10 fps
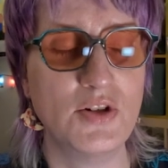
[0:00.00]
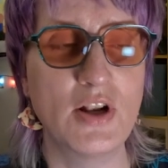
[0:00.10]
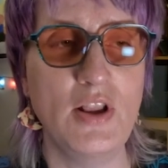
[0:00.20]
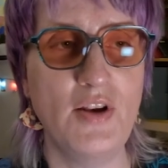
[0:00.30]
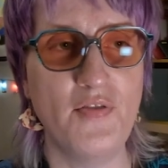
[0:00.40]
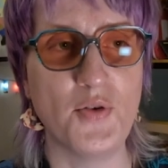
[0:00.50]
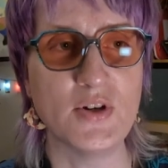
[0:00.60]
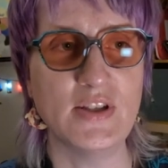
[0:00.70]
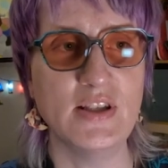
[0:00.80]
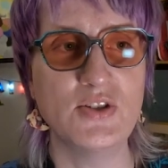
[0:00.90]
not a lot of
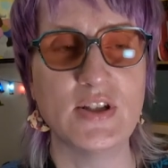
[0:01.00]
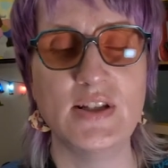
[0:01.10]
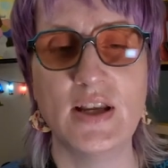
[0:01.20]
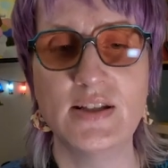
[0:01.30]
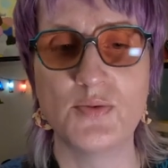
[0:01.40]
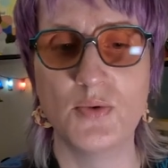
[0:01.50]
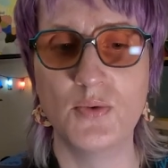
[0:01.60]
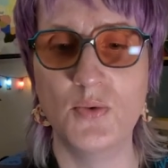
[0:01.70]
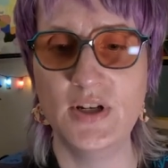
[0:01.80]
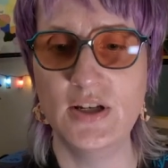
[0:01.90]
forces, just nice
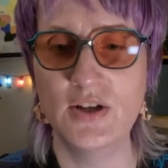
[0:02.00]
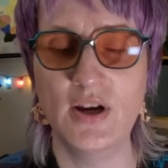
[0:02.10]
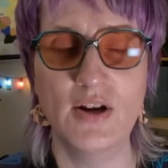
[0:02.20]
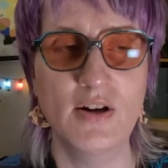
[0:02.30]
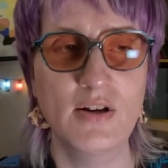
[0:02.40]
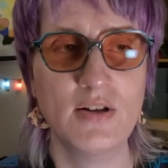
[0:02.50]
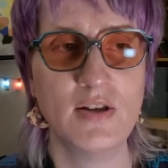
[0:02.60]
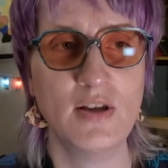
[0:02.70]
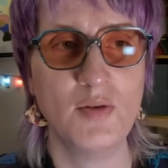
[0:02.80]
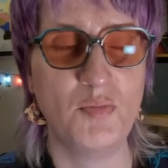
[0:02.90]
wind in your hair.
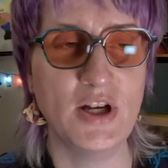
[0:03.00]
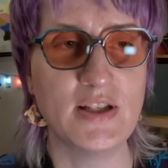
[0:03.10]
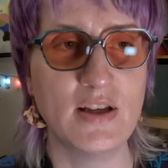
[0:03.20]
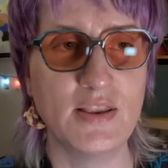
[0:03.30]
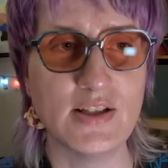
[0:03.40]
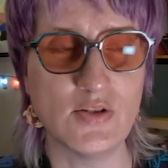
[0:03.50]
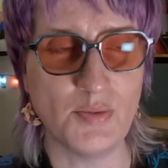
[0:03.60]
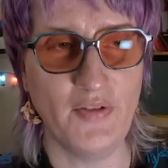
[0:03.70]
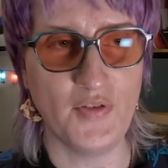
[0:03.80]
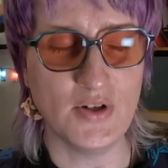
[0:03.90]
But uh, this was
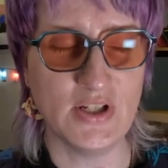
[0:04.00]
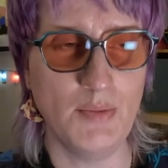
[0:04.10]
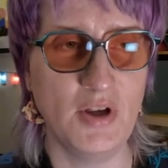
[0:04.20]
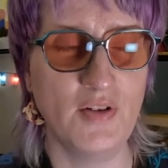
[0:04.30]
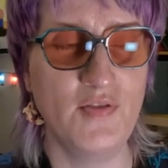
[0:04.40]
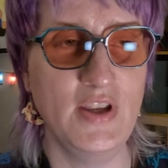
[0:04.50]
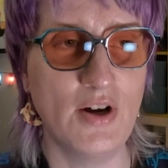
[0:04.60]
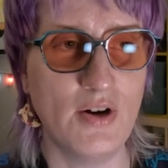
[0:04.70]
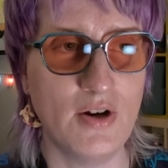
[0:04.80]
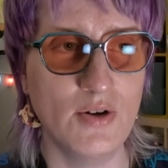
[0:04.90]
my first time on a V
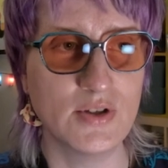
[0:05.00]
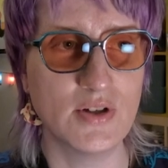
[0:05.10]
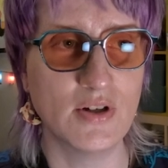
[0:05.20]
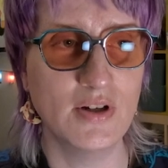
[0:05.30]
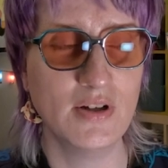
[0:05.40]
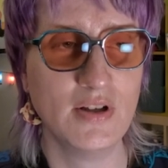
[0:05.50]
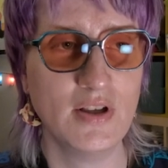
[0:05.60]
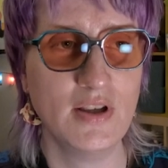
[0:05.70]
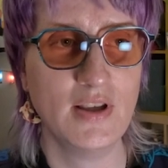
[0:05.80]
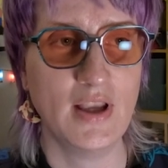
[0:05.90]
R coaster,
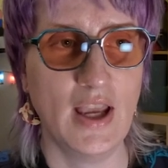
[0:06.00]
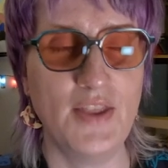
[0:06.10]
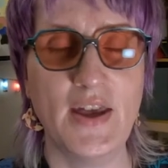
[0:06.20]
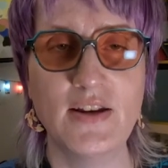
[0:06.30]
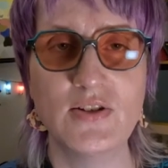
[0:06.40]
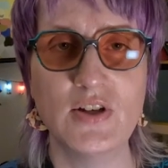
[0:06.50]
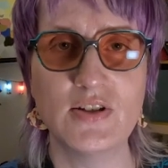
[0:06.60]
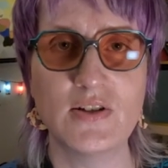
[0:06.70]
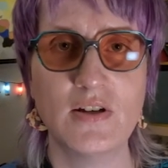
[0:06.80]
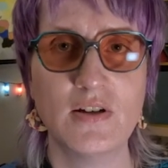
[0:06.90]
and that is
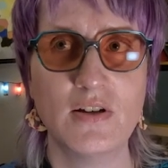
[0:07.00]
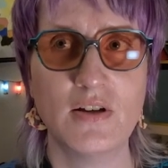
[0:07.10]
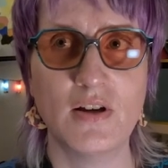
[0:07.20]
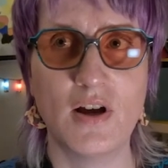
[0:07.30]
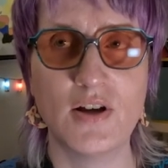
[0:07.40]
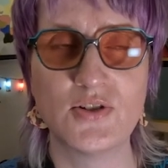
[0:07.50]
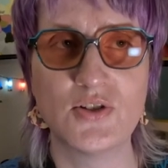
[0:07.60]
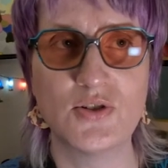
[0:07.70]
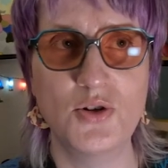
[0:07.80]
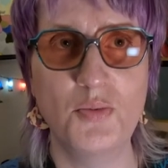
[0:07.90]
just a
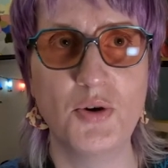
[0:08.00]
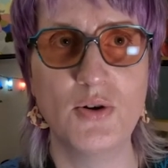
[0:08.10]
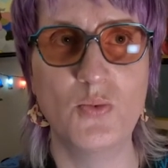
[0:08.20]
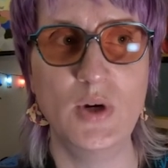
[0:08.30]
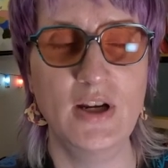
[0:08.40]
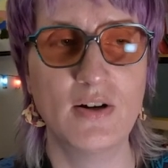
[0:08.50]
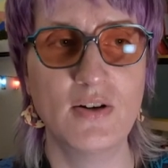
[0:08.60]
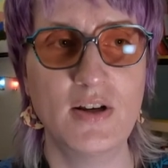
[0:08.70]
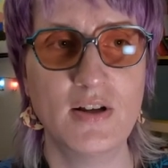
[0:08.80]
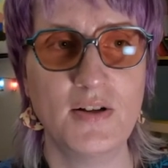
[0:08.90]
super
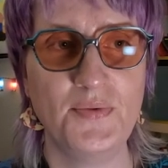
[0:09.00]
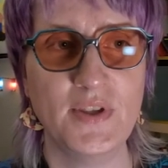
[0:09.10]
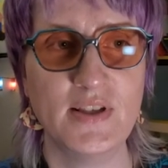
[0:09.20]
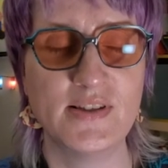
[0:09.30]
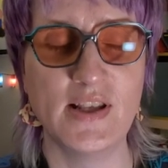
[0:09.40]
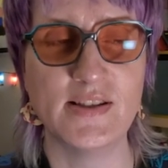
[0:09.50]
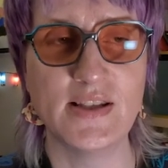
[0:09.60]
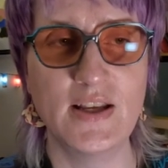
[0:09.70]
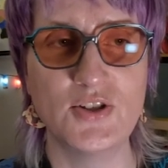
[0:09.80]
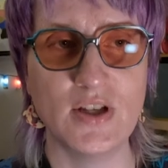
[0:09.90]
weird
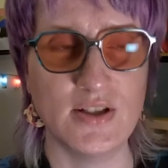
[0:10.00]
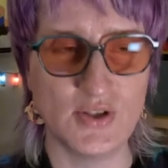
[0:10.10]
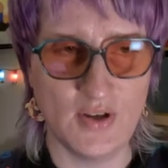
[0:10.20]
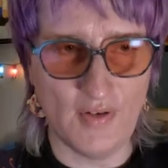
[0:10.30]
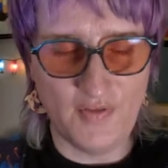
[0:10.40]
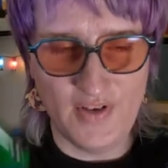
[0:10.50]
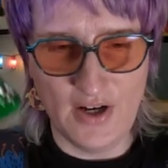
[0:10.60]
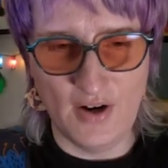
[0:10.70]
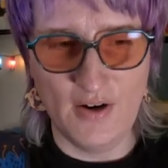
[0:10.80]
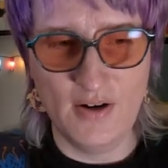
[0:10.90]
sensation. So you have a V
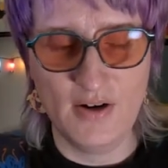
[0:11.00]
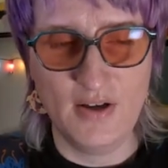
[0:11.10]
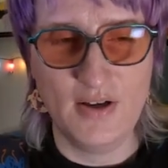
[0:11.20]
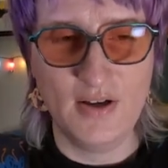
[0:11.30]
R